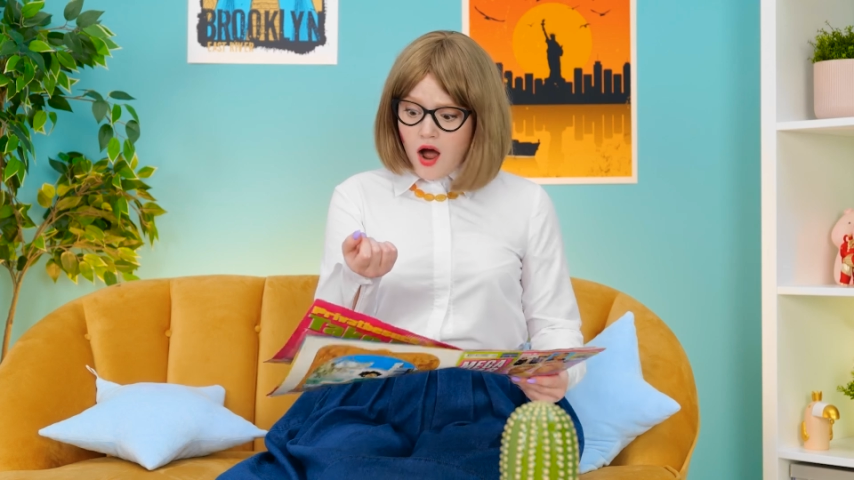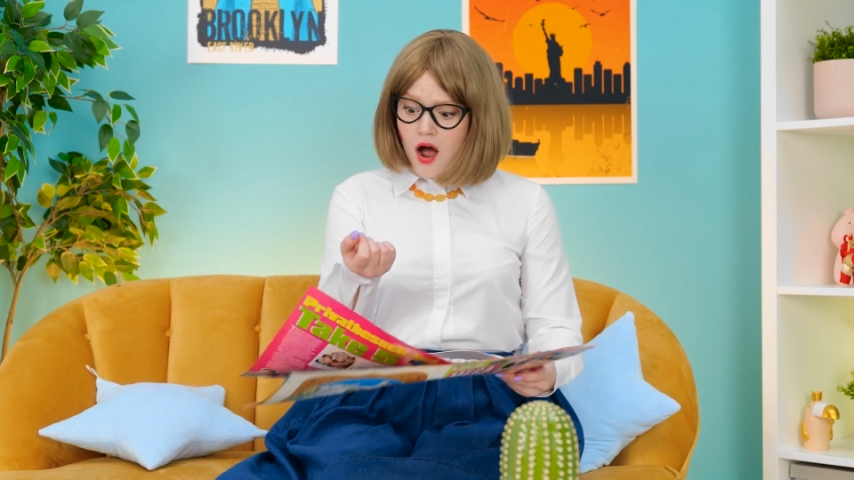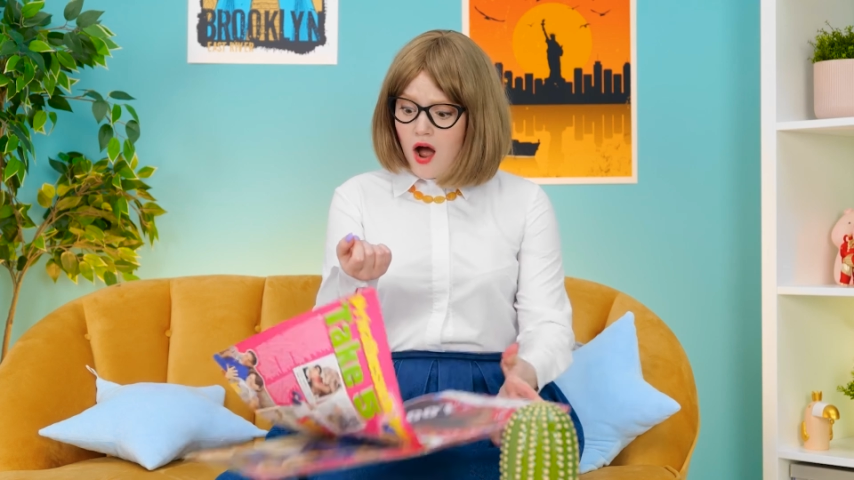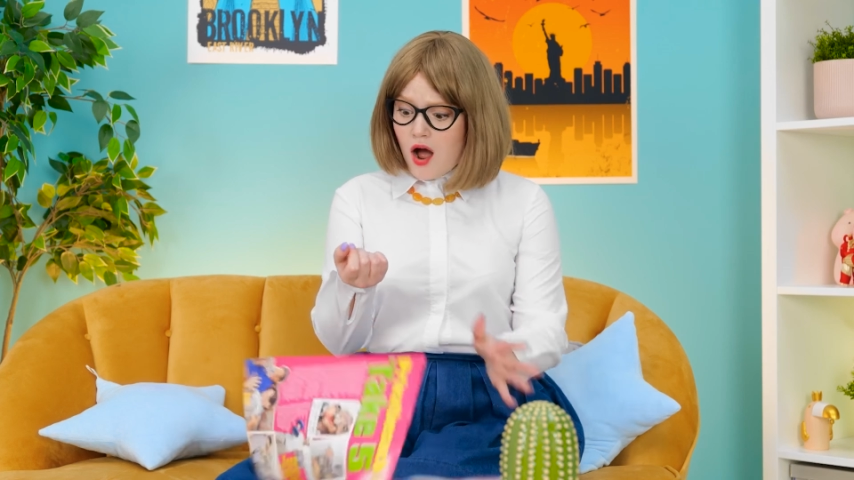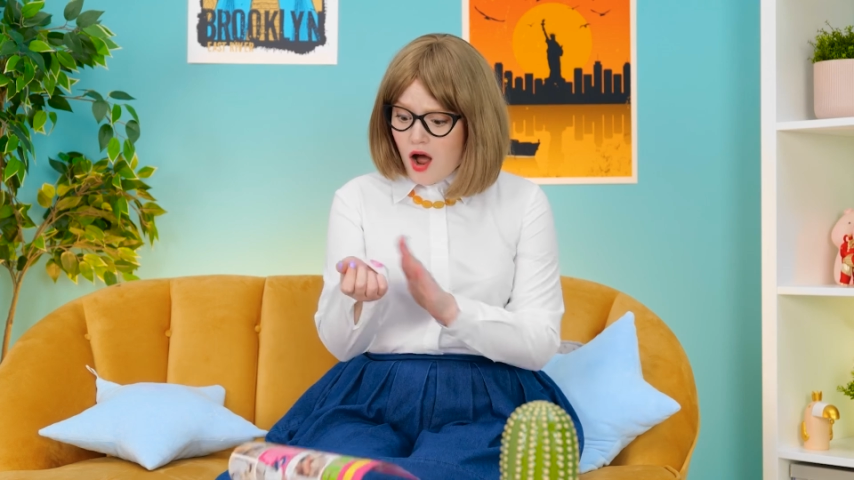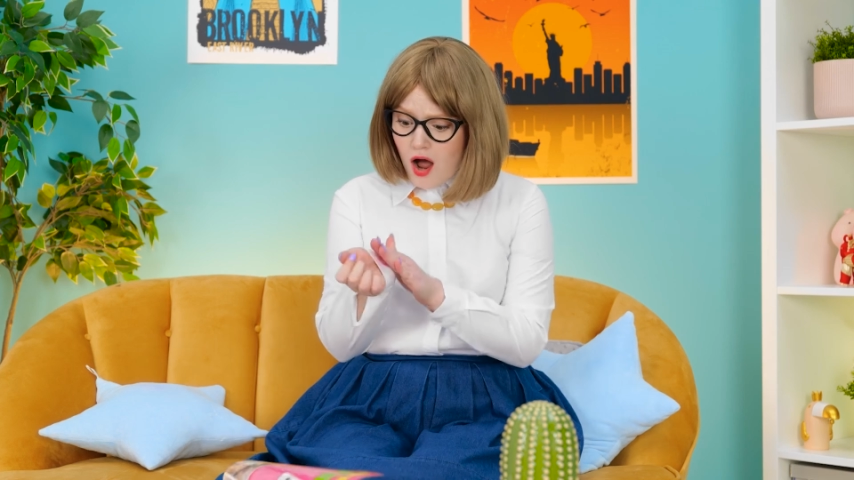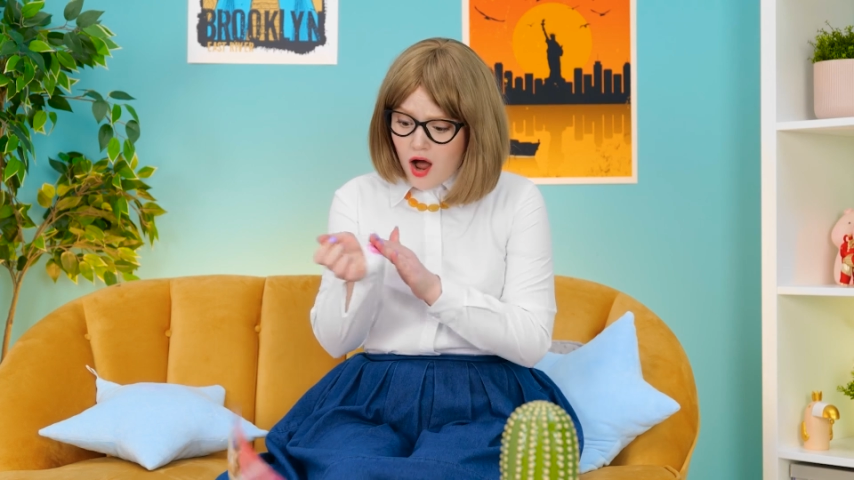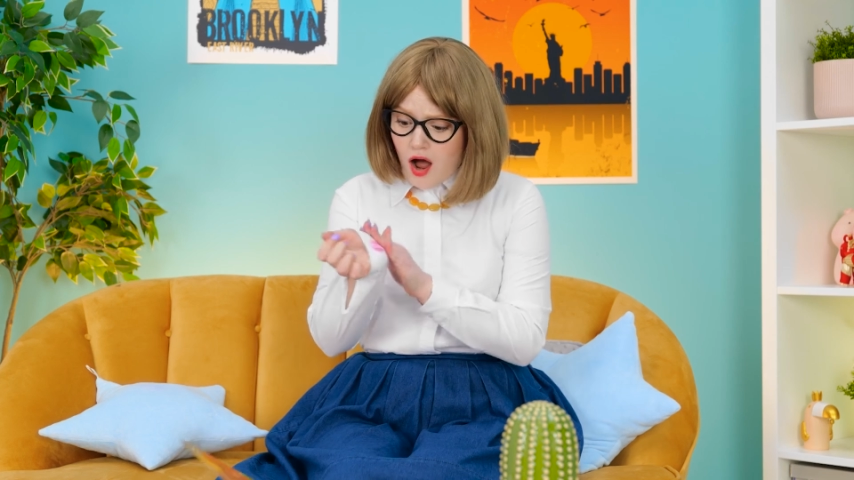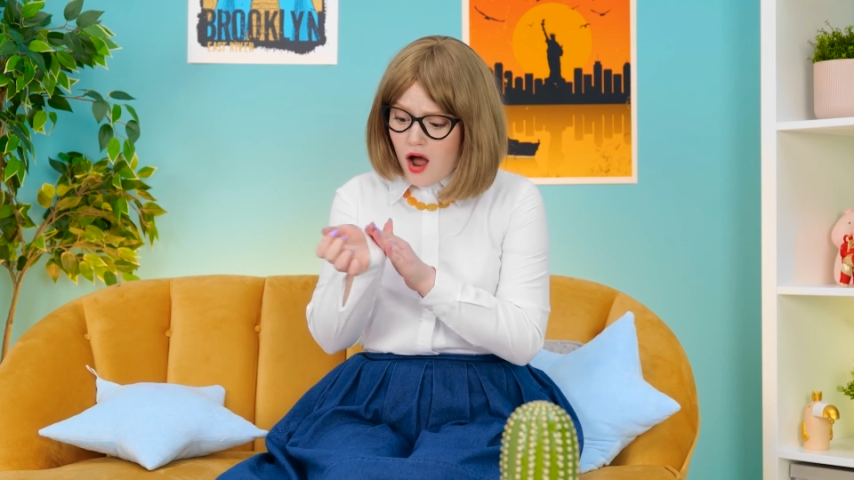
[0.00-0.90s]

stain on it.